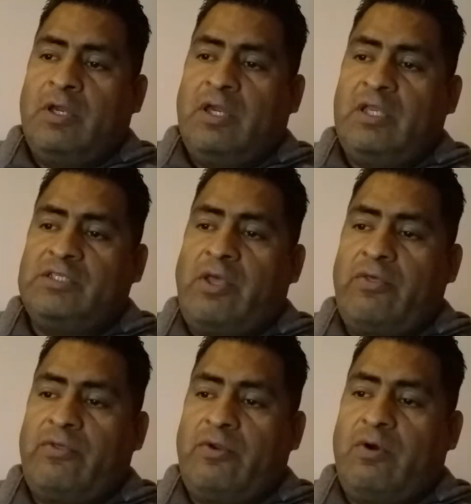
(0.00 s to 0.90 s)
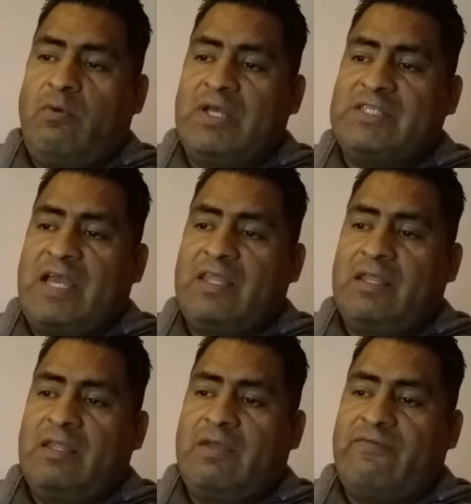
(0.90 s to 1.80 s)
His throne was like
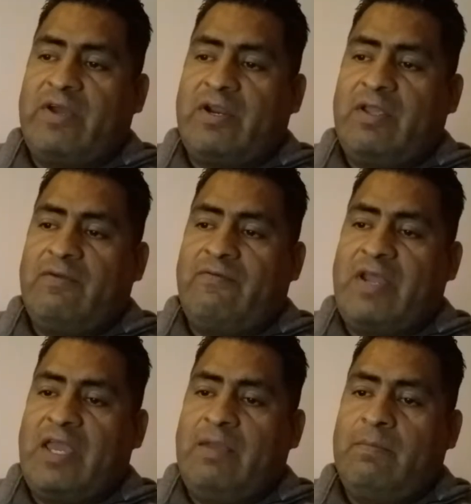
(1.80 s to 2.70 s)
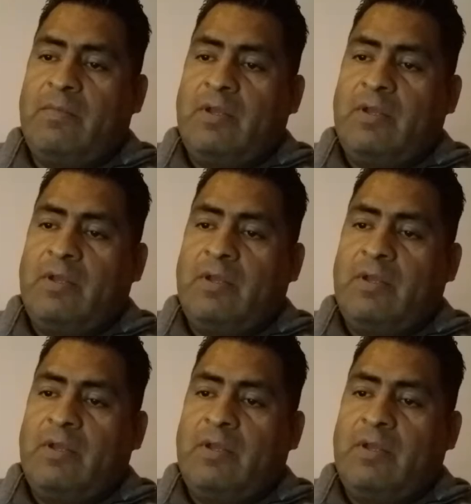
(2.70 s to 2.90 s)
the fiery flame,